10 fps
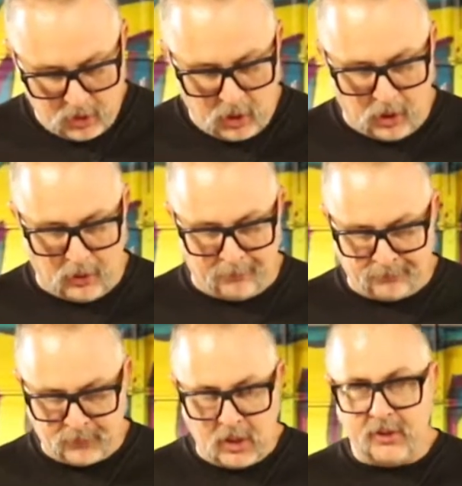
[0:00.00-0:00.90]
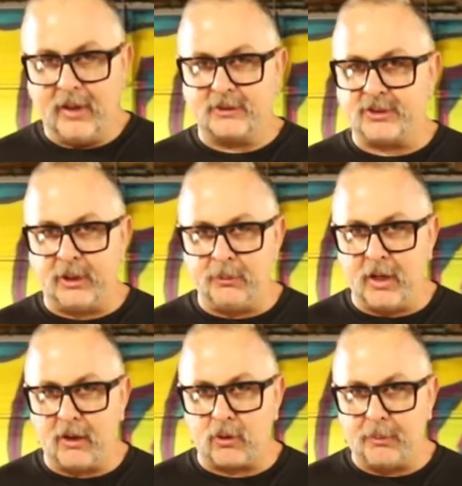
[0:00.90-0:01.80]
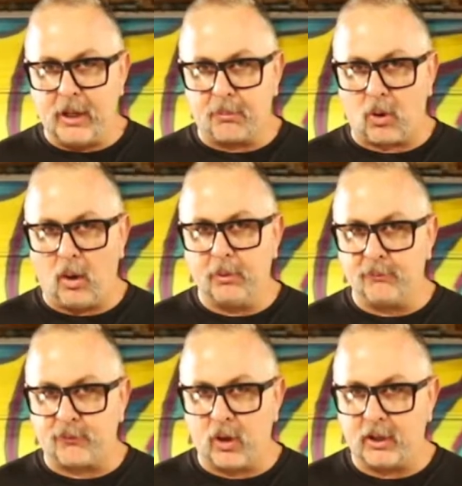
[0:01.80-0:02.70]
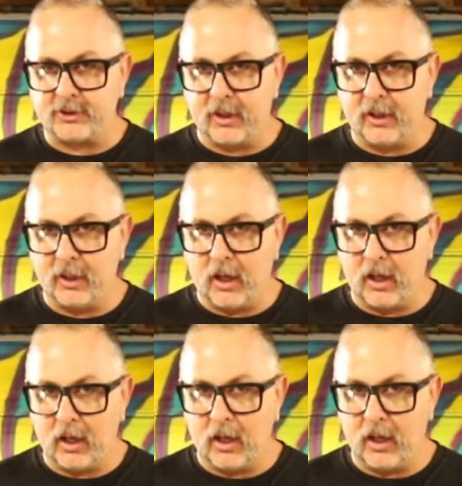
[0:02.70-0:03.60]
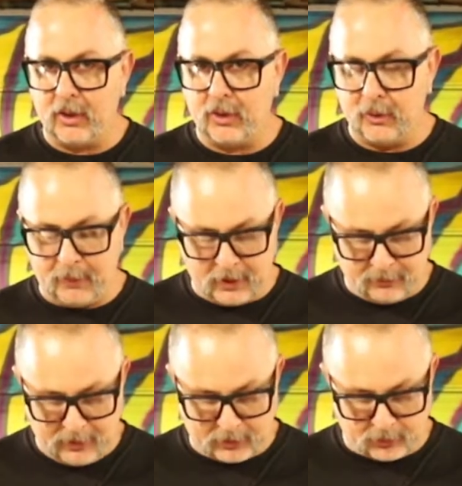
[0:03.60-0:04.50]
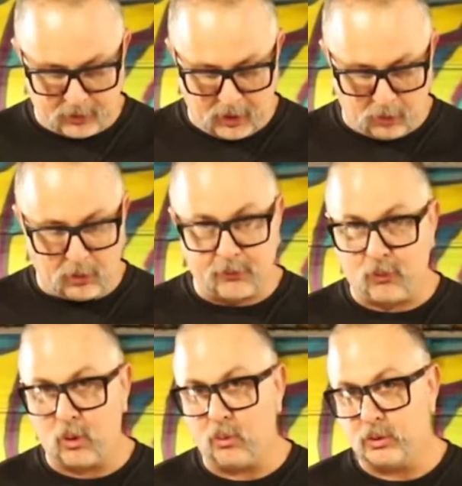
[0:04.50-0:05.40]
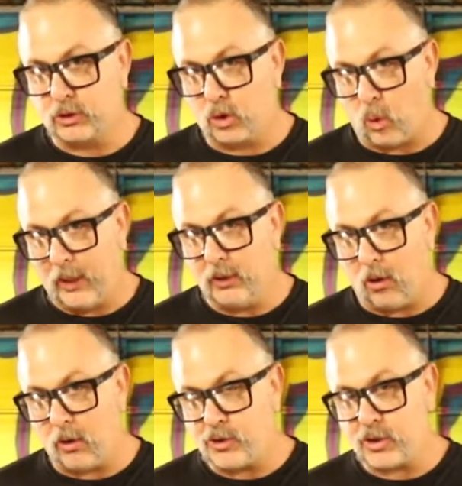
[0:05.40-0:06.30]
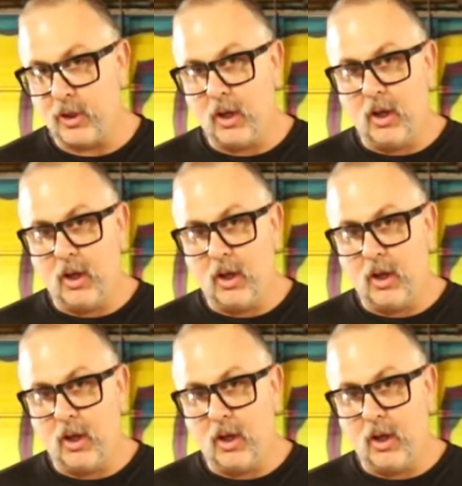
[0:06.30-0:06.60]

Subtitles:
That seemed to never be a problem for us, and the manufacturer that I worked for was quite large,